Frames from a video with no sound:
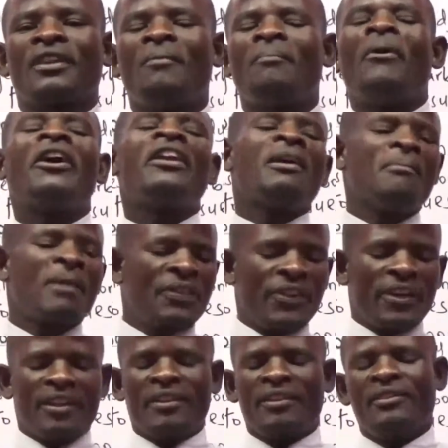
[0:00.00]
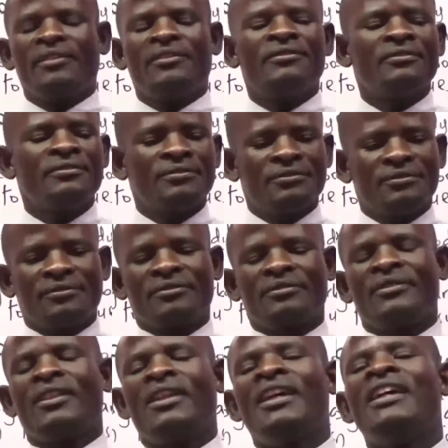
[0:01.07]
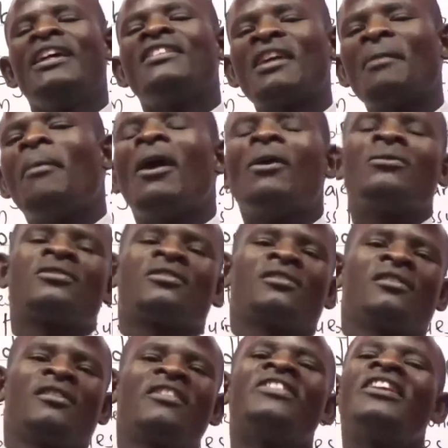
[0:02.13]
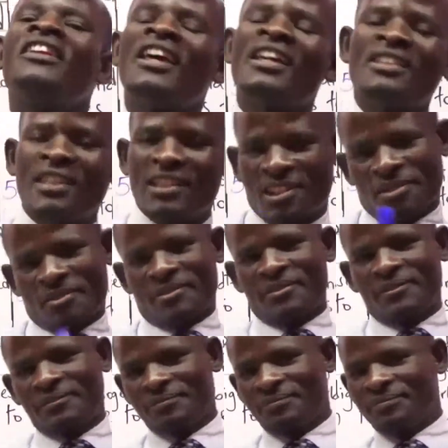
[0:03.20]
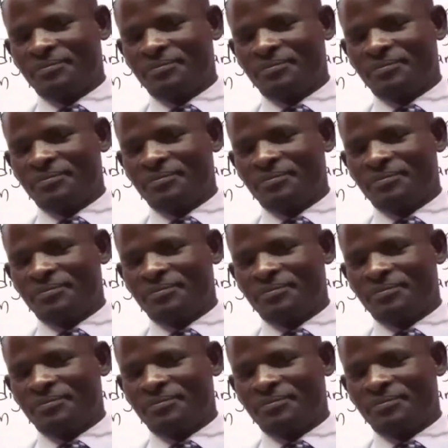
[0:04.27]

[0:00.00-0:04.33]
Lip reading: Point number 3 is about the digestion.